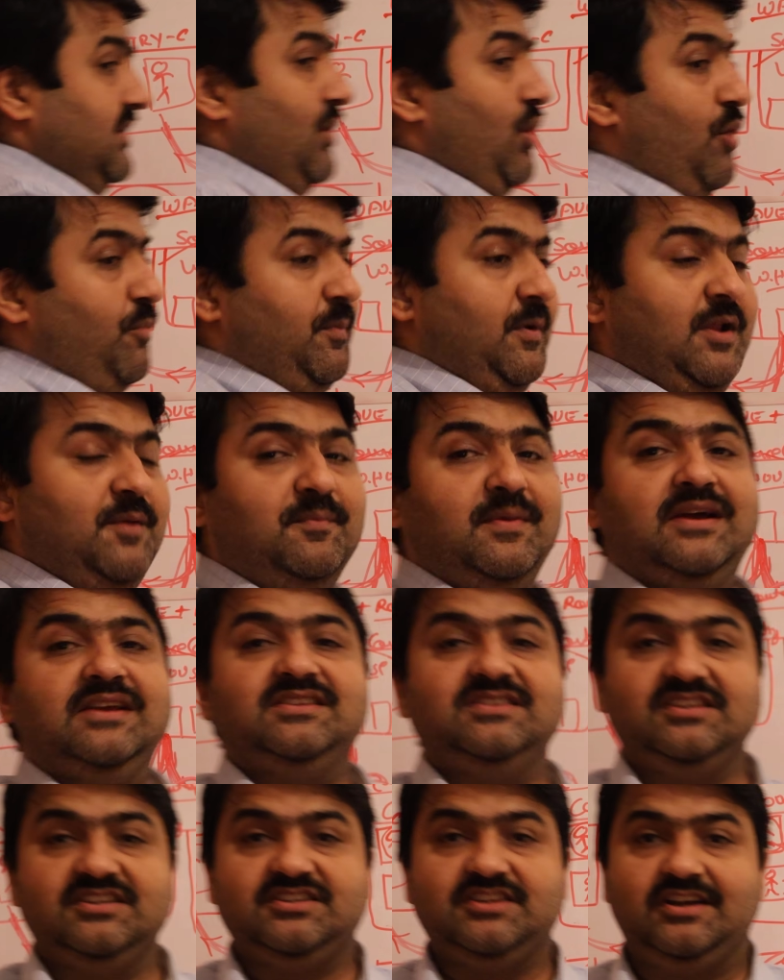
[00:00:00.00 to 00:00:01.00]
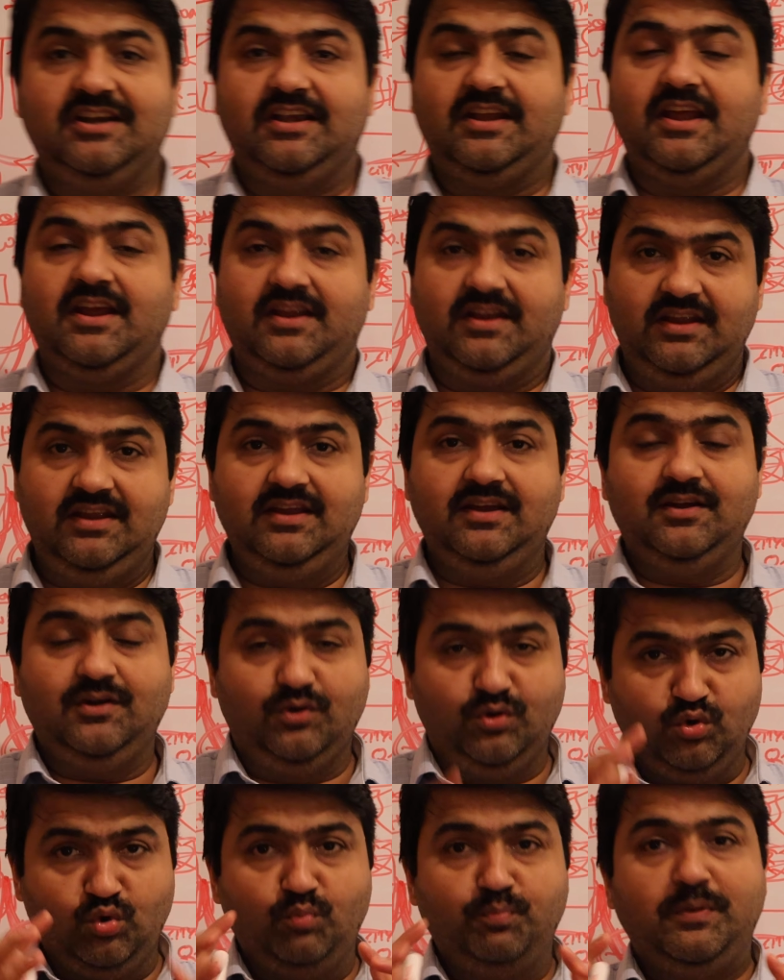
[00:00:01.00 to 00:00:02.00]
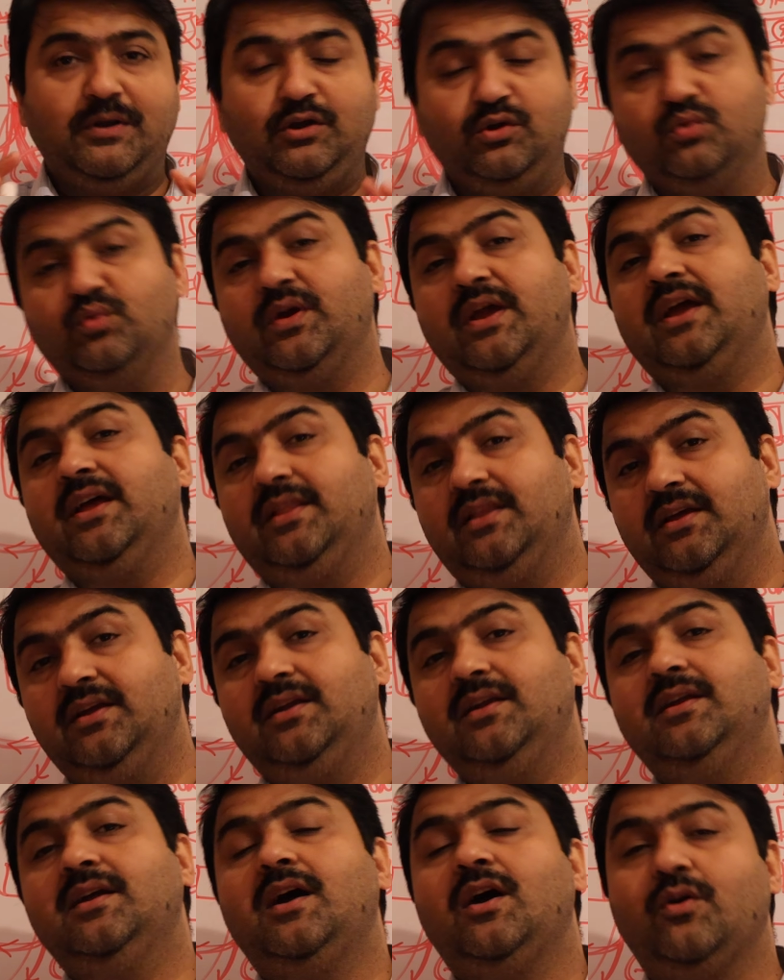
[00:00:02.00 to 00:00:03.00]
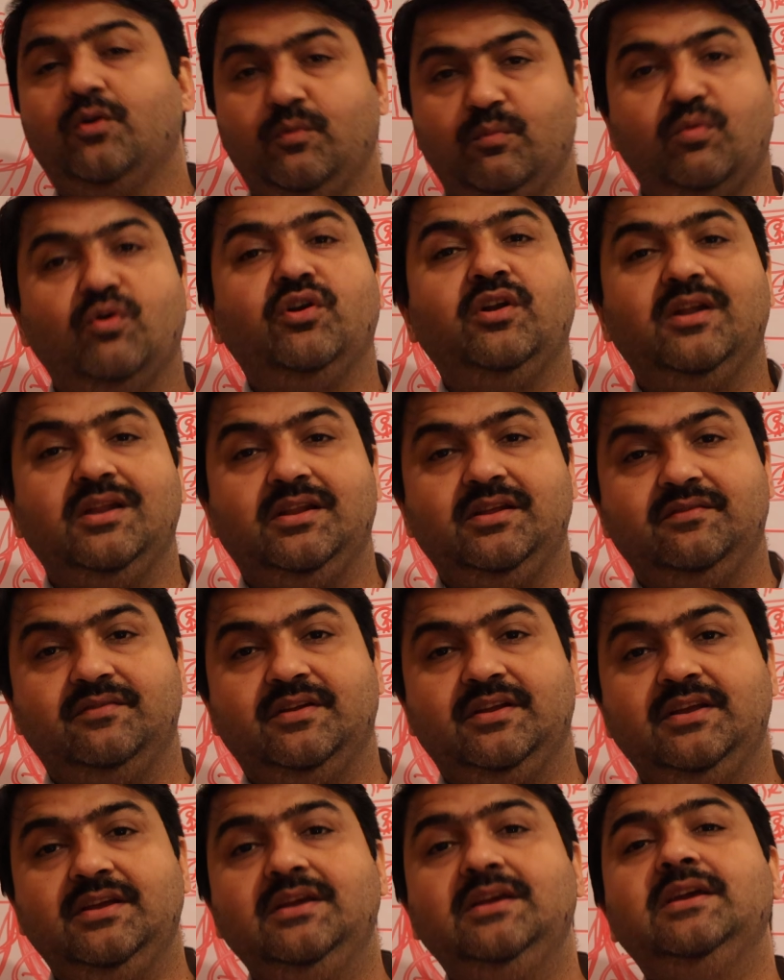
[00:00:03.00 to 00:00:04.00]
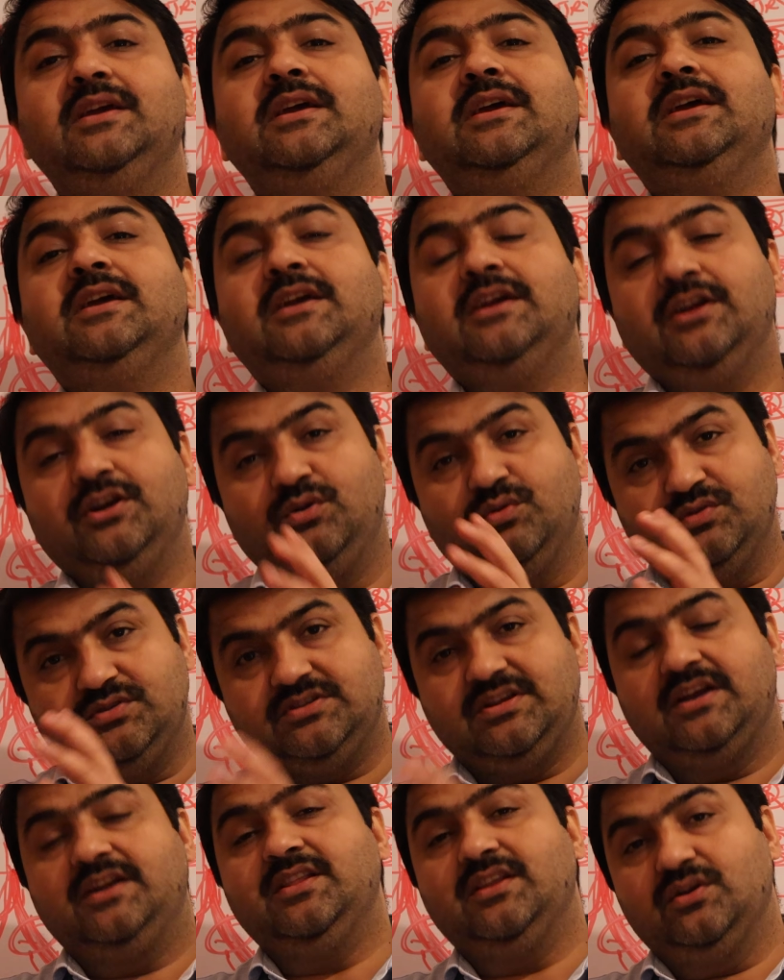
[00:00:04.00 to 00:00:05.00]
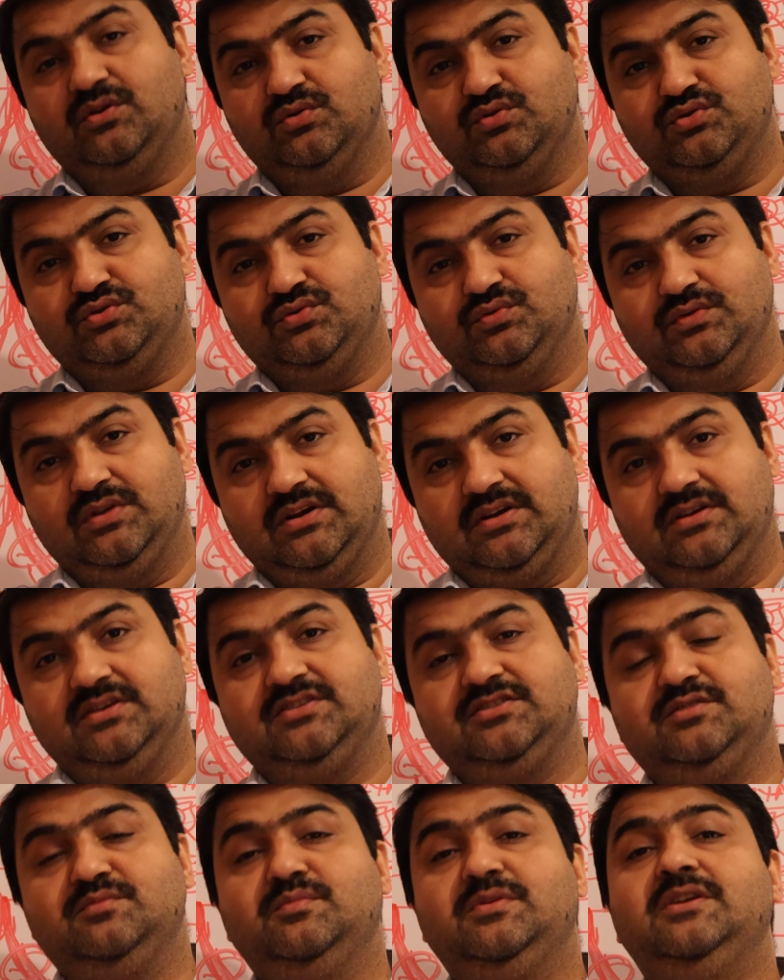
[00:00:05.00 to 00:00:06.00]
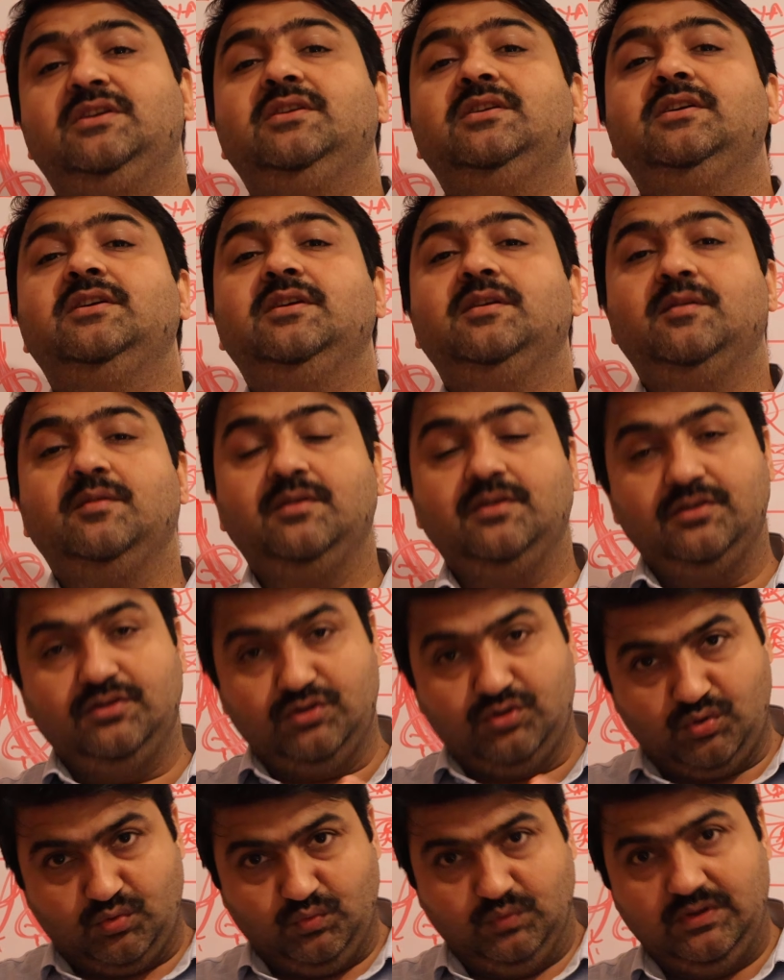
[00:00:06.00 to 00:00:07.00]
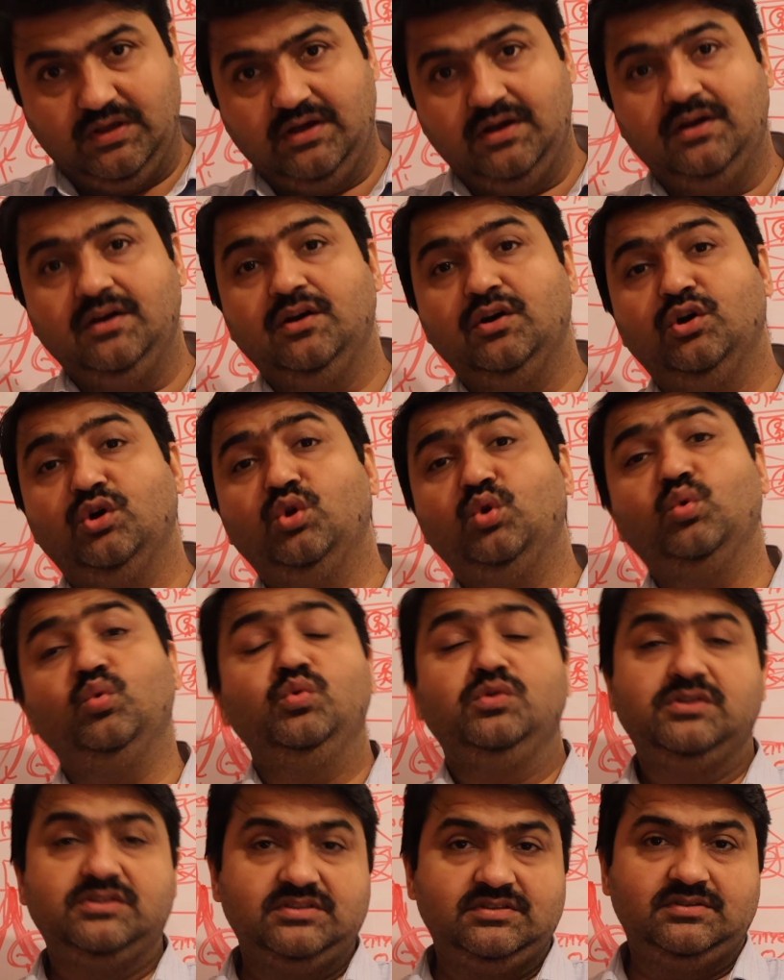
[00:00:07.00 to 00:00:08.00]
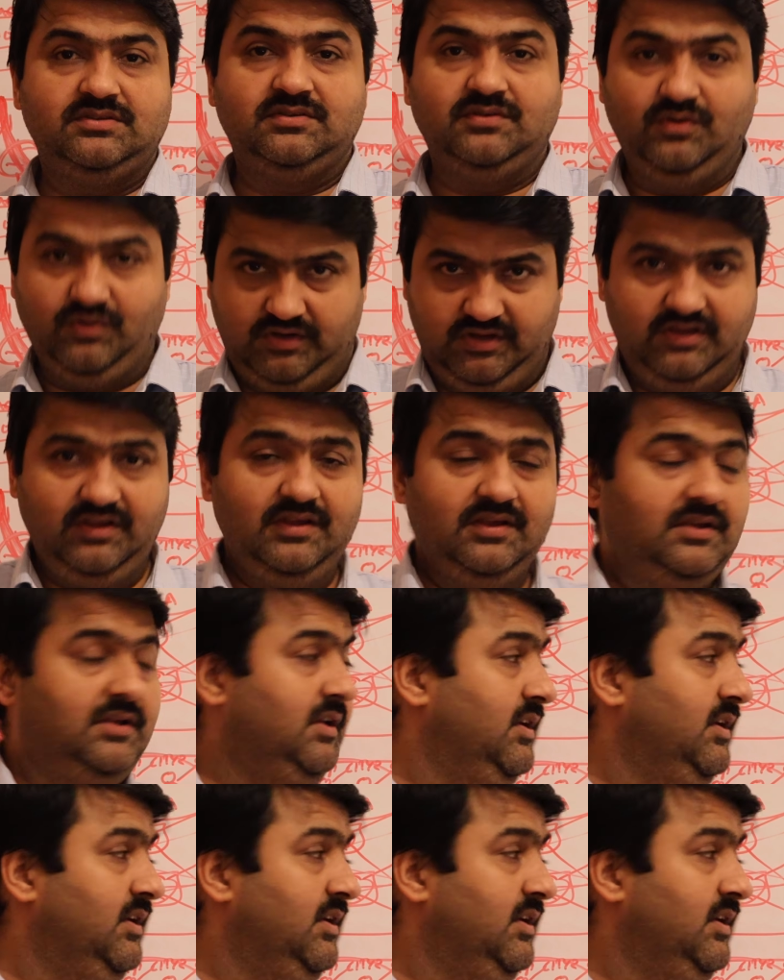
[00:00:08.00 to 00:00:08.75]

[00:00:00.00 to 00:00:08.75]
optimization technique, grouping together outbound delivery to send the goods to the customer through the routes. Okay,